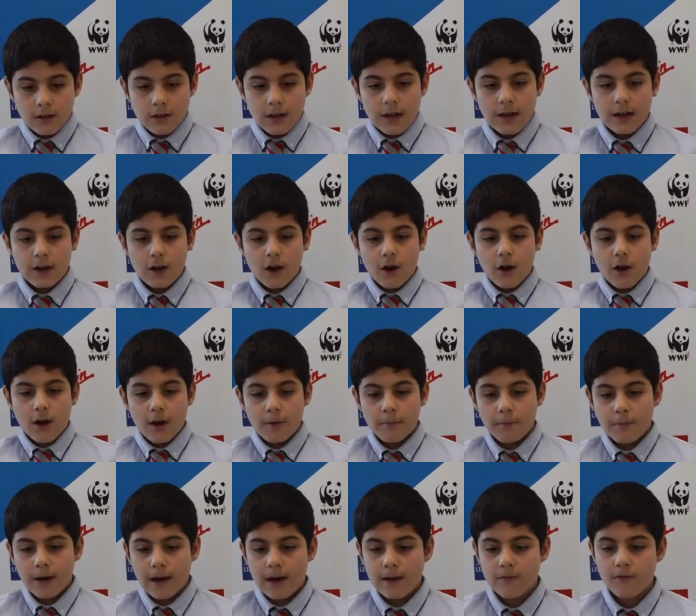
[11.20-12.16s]
Hello,
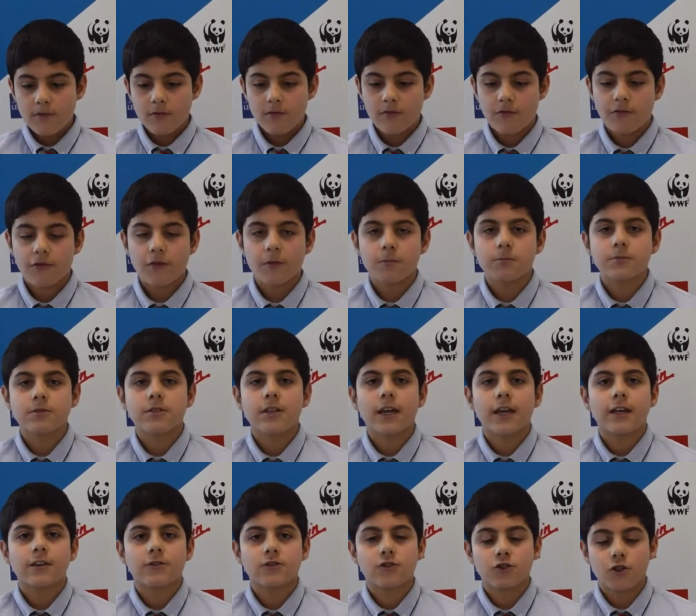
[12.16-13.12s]
I'm Aaron from
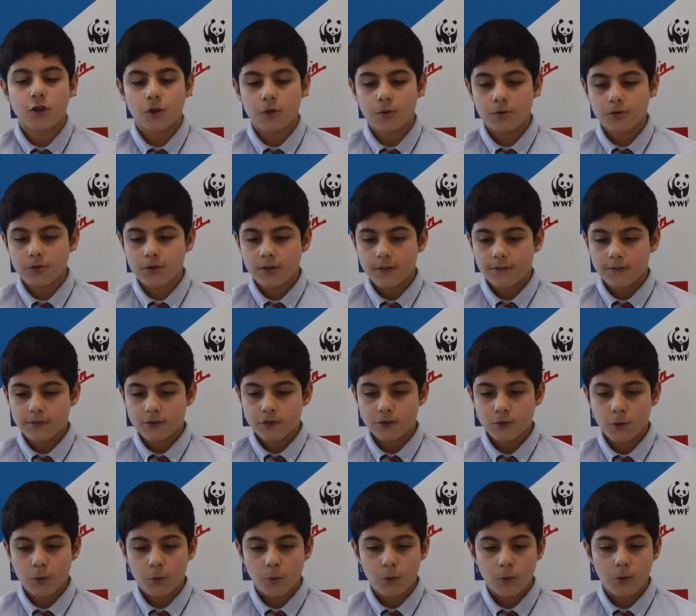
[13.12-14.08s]
St. Joseph's
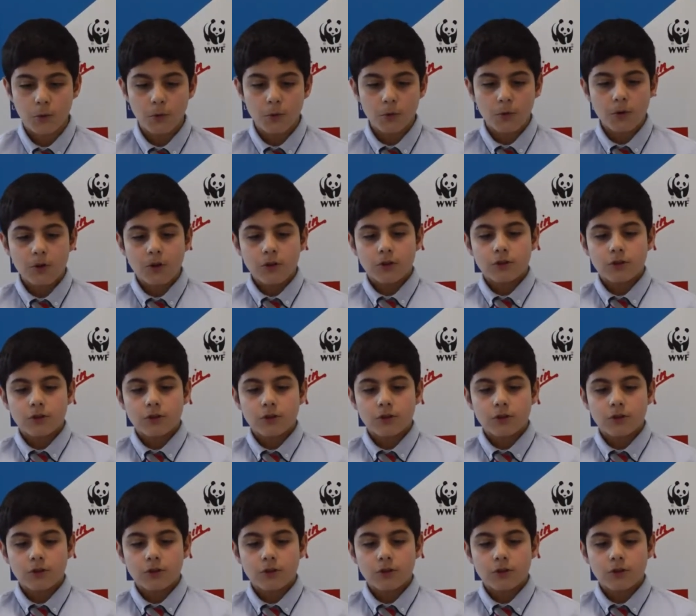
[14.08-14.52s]
School.